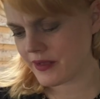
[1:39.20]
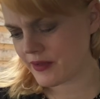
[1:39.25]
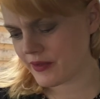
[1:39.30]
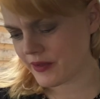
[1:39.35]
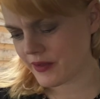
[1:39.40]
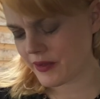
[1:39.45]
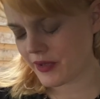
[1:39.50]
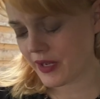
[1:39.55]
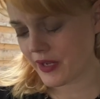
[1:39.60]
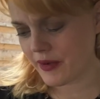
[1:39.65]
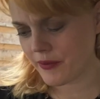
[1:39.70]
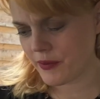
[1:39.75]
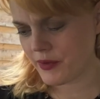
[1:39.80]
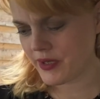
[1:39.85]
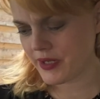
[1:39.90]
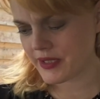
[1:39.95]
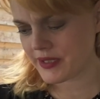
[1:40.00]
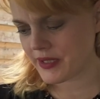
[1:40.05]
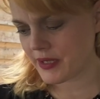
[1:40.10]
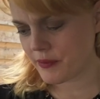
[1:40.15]
I kind of
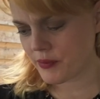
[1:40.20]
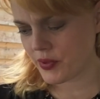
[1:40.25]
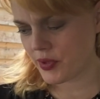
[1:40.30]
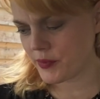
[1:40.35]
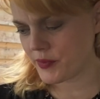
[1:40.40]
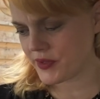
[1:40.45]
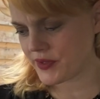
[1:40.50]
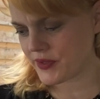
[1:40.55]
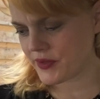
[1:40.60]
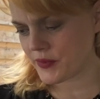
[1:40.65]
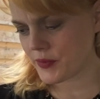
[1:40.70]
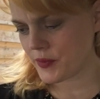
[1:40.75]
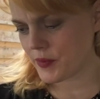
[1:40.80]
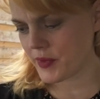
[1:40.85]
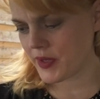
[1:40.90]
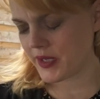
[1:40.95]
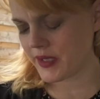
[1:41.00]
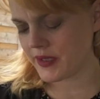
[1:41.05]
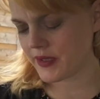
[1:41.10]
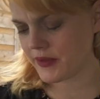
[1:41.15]
want to say promises were
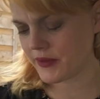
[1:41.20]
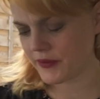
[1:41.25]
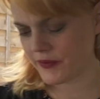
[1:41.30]
made.